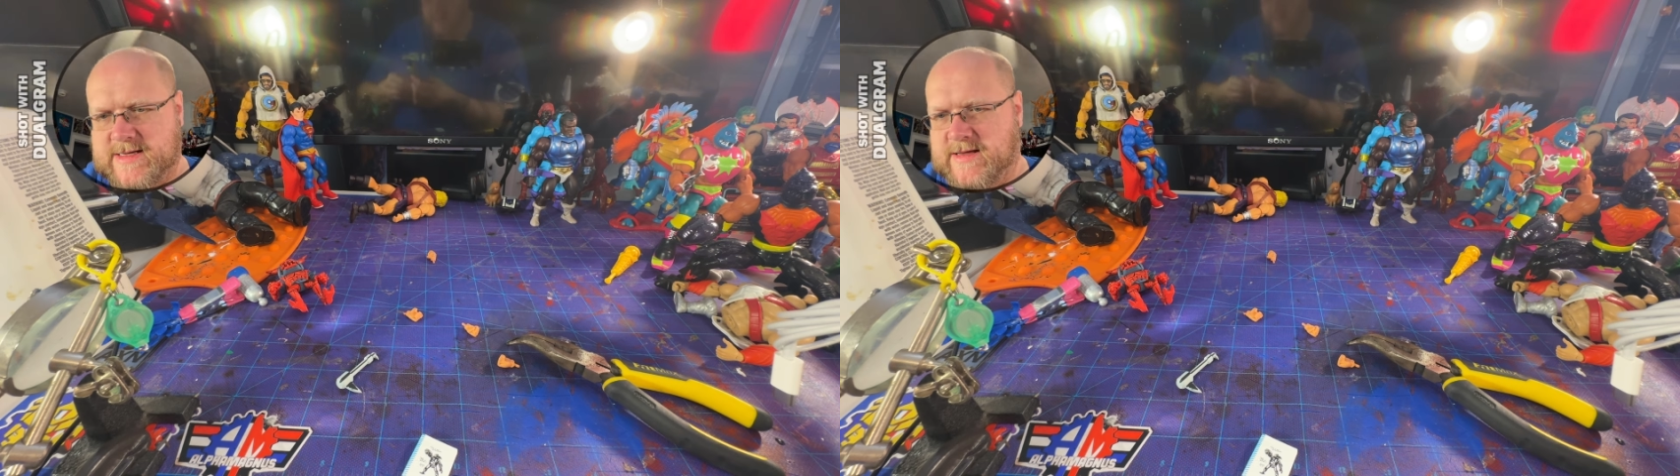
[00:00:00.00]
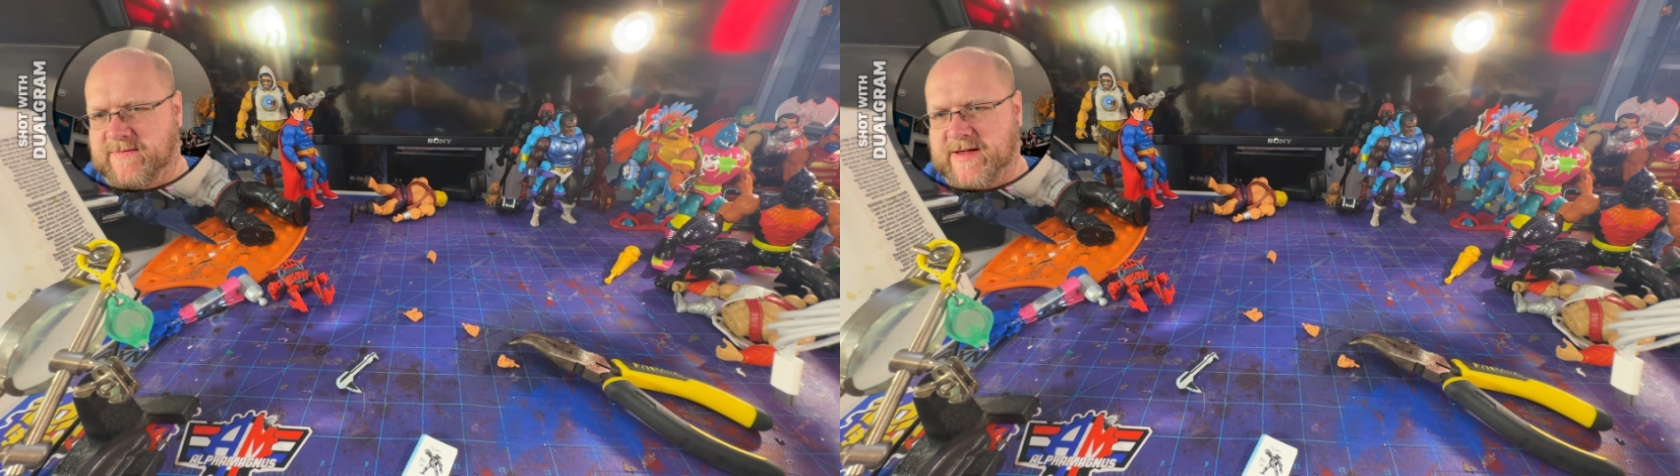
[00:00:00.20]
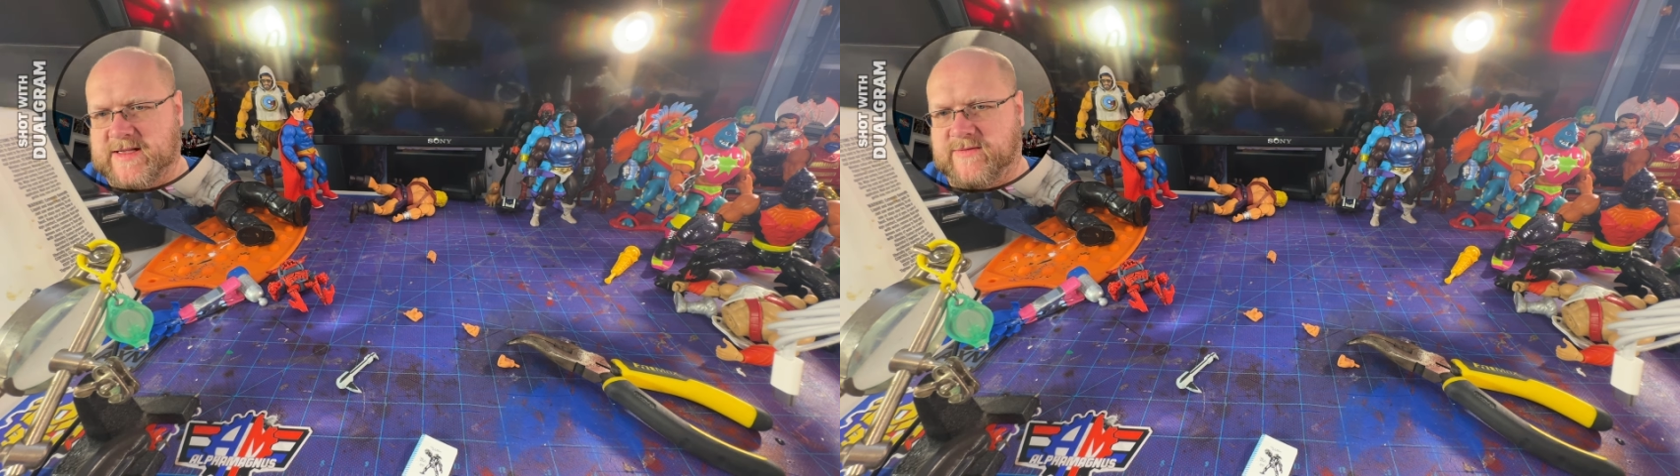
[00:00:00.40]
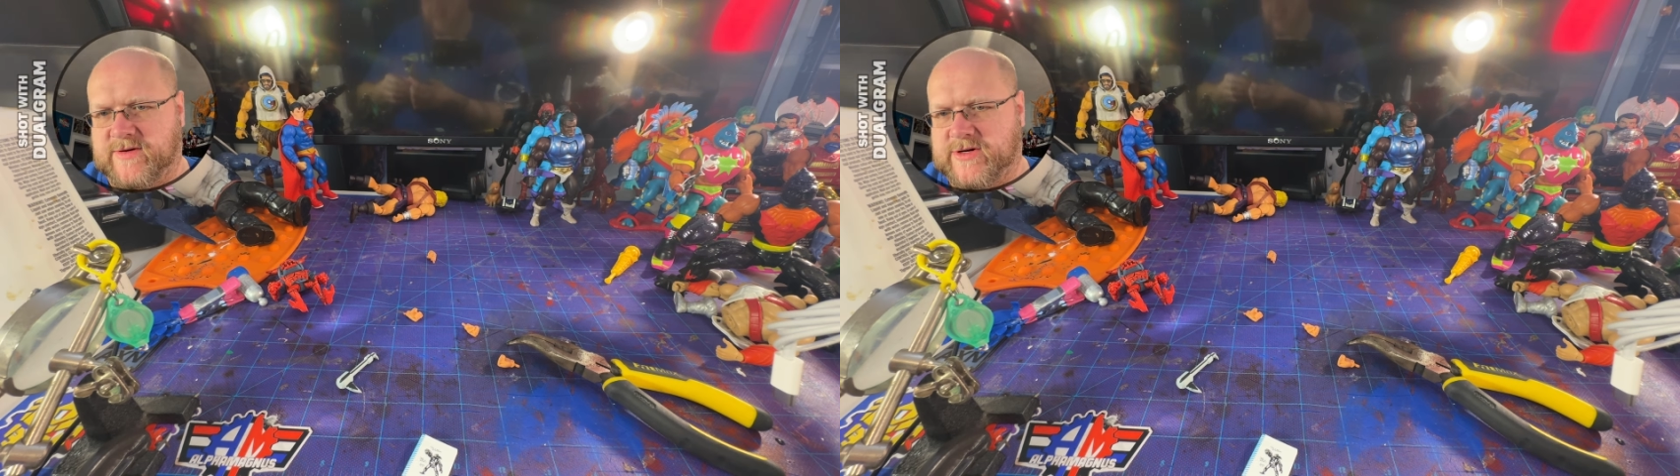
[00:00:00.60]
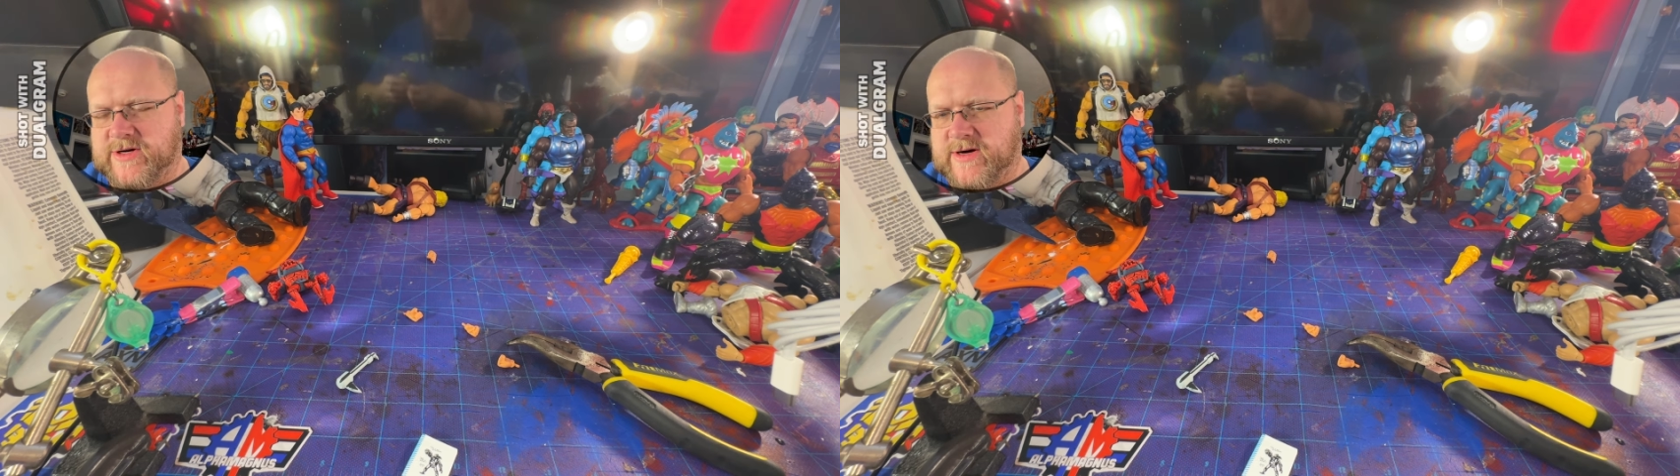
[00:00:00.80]
effects for
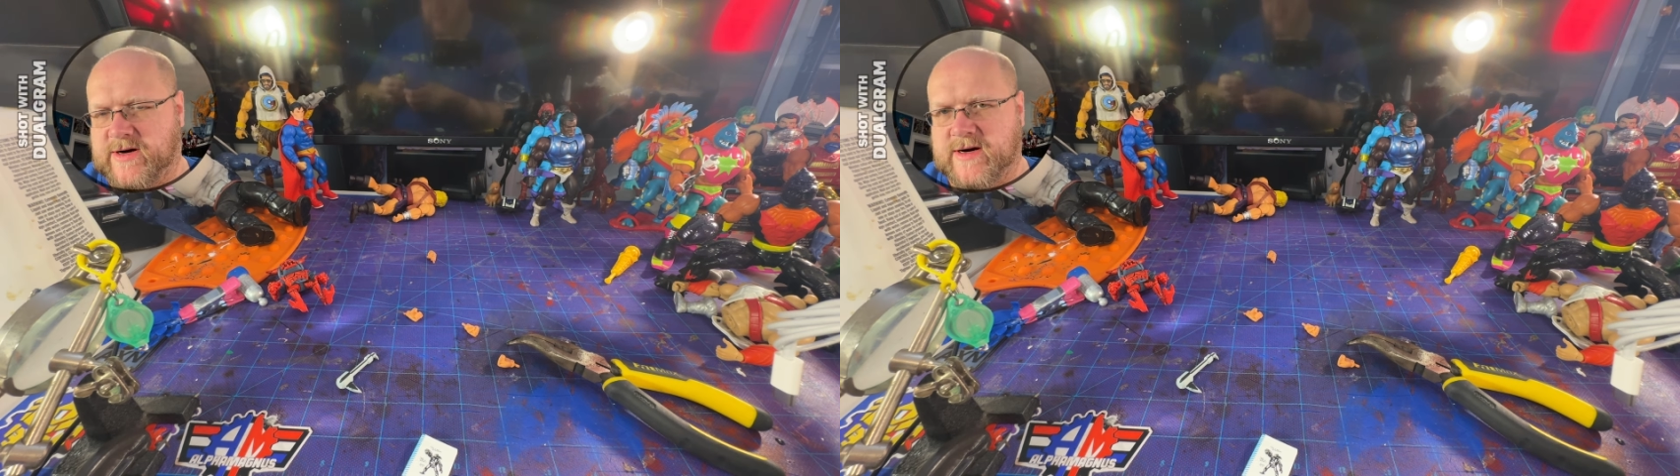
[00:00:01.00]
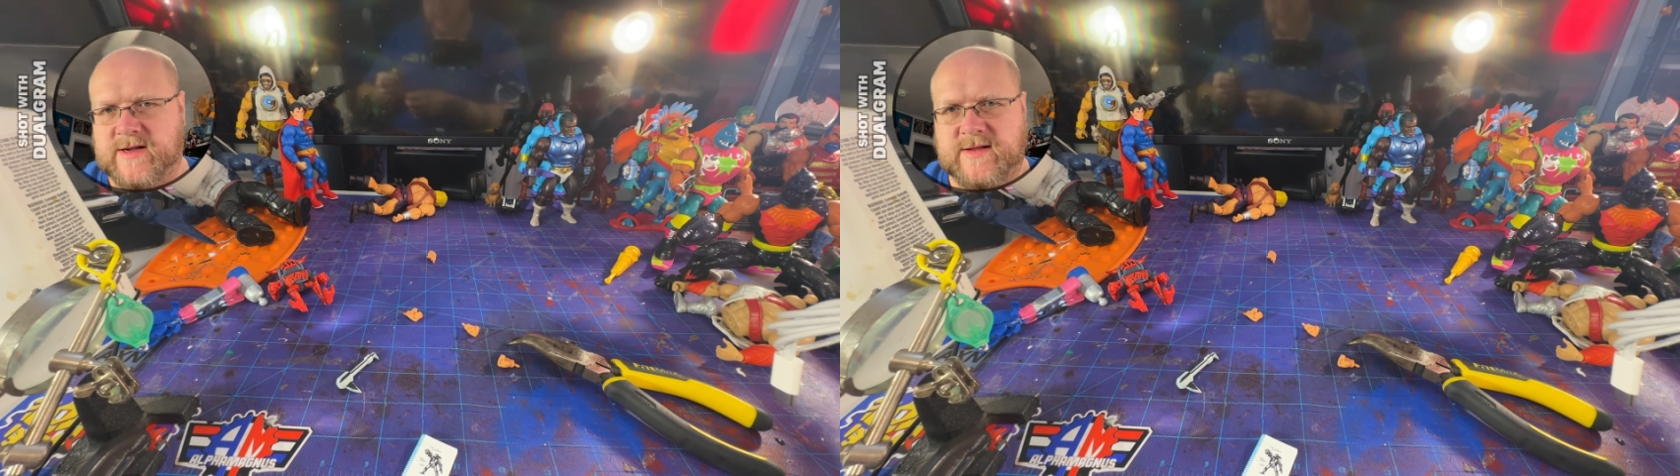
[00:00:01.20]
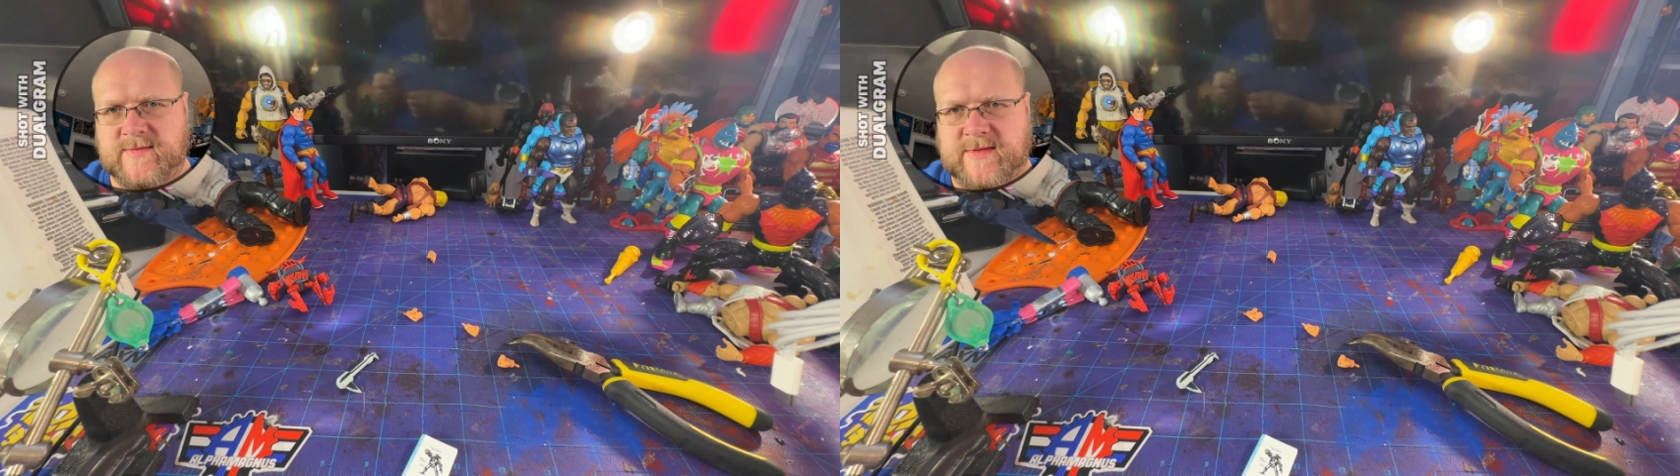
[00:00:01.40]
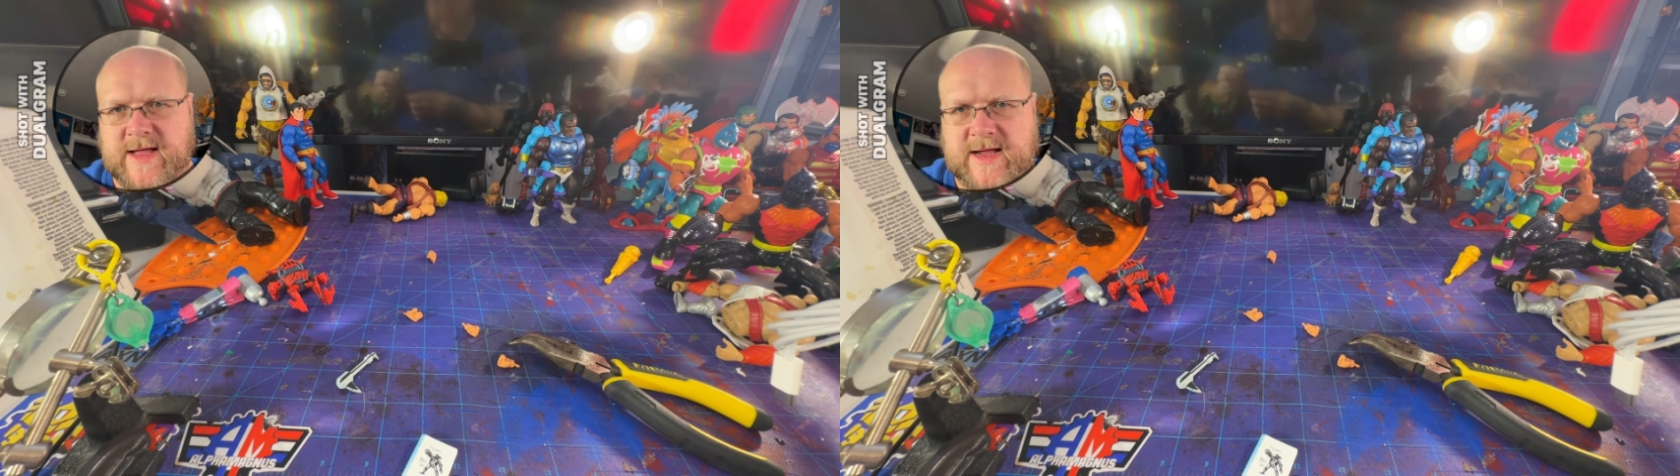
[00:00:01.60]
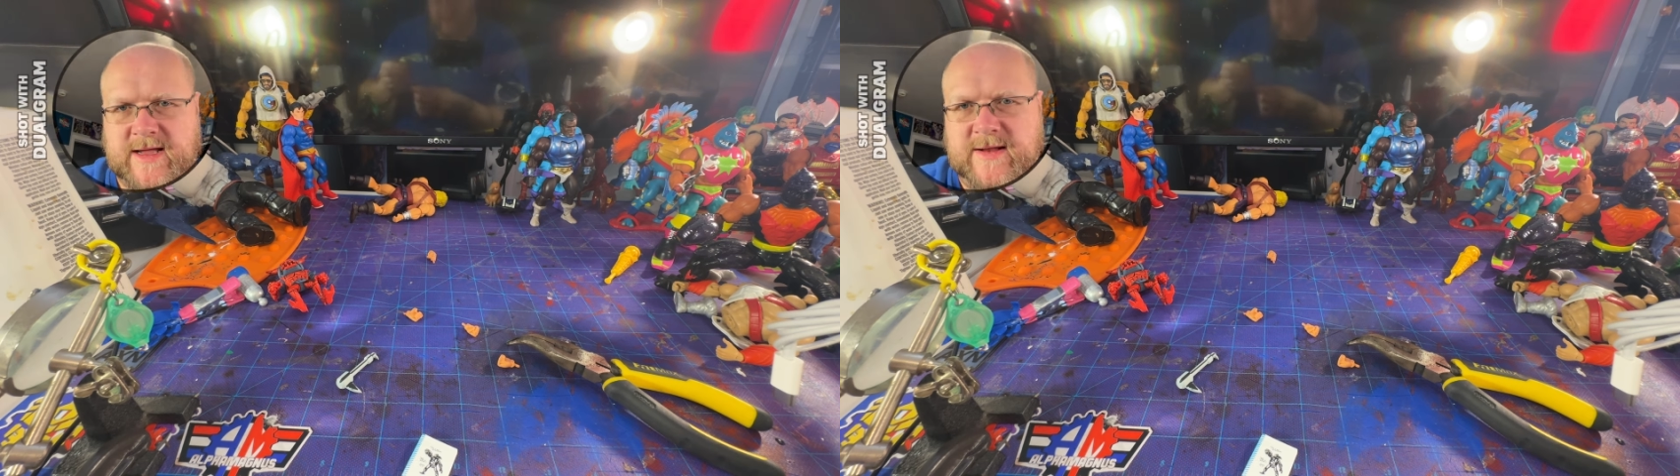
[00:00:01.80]
sure for
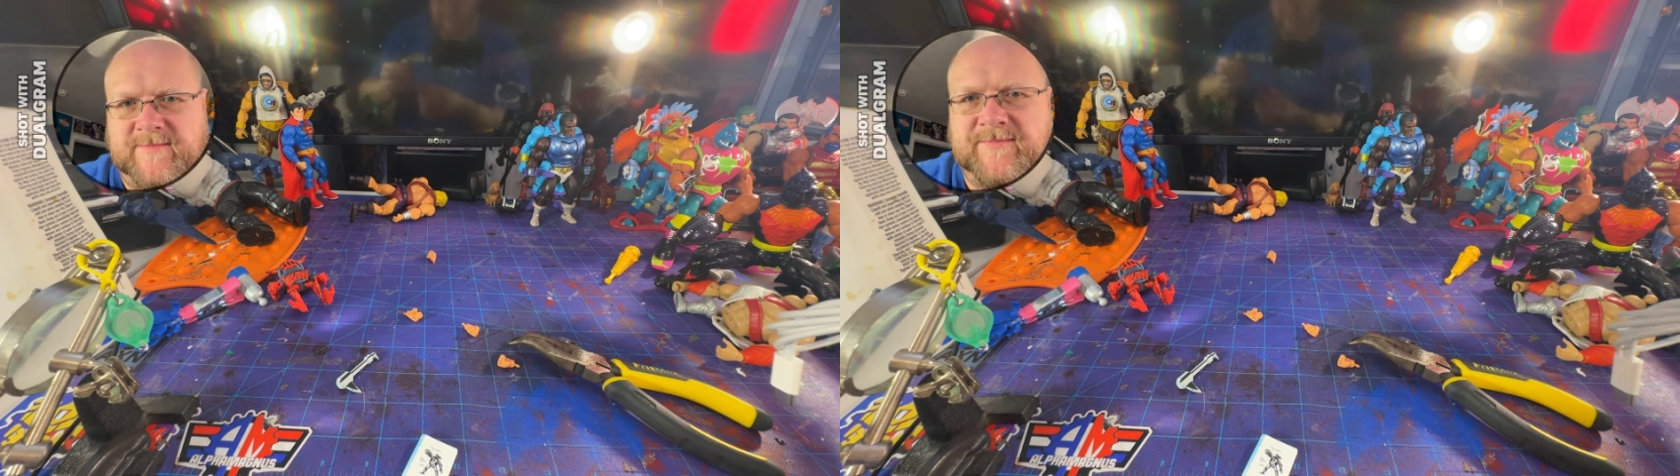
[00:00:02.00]
that gun.